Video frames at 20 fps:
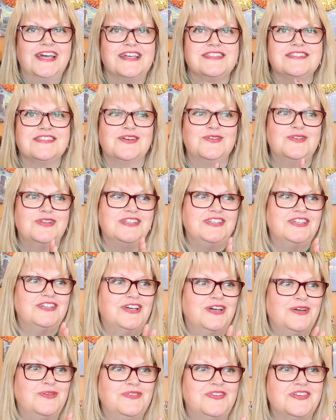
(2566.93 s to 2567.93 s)
And so, you
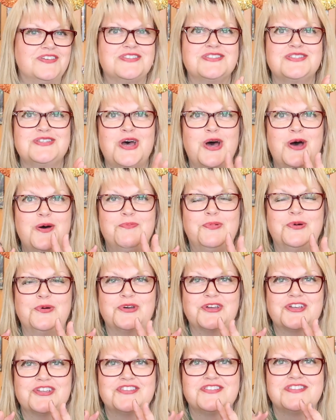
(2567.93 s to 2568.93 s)
know, the
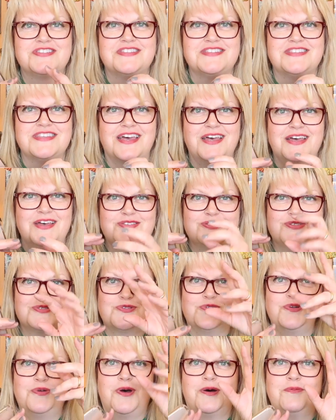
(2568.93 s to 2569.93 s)
Starbucks
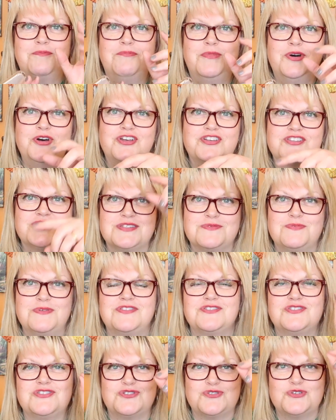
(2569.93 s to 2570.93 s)
screw on mugs
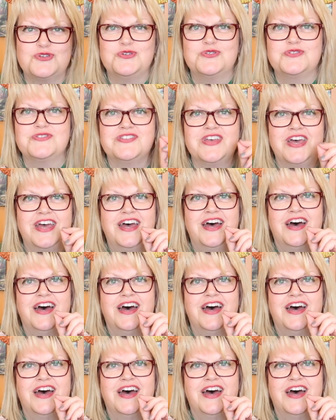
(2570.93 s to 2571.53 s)
with the straws,